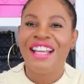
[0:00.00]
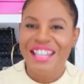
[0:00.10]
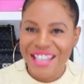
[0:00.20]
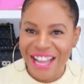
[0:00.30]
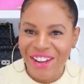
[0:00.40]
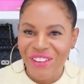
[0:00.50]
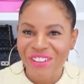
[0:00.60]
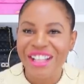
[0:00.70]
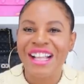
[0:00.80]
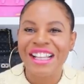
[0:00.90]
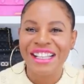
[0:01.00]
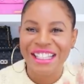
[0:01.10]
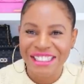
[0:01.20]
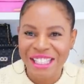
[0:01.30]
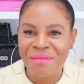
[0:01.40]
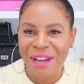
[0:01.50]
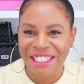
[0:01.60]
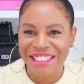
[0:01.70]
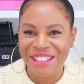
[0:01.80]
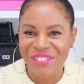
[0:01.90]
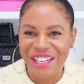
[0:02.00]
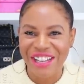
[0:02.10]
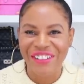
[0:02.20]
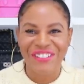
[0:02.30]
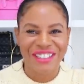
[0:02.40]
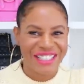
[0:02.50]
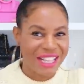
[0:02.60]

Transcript: Now, let's get back into the video.